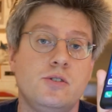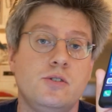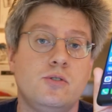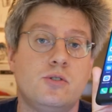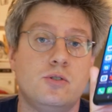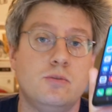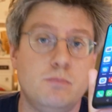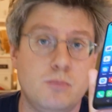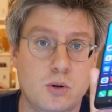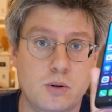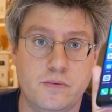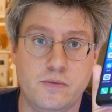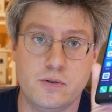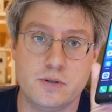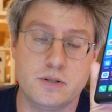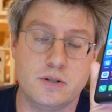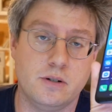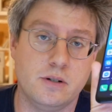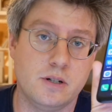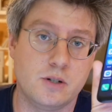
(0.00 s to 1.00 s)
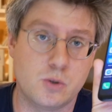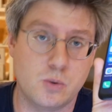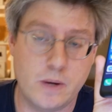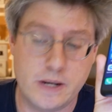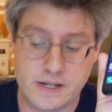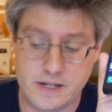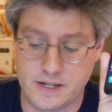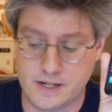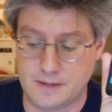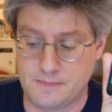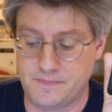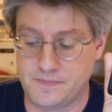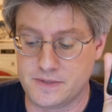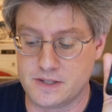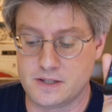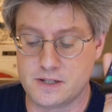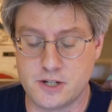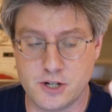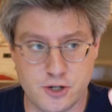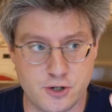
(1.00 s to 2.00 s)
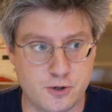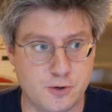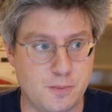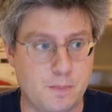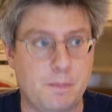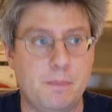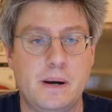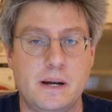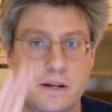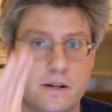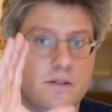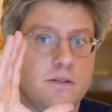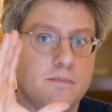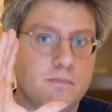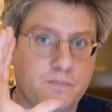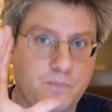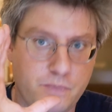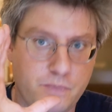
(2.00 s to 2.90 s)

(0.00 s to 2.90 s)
euro more for the Honor 20. So, but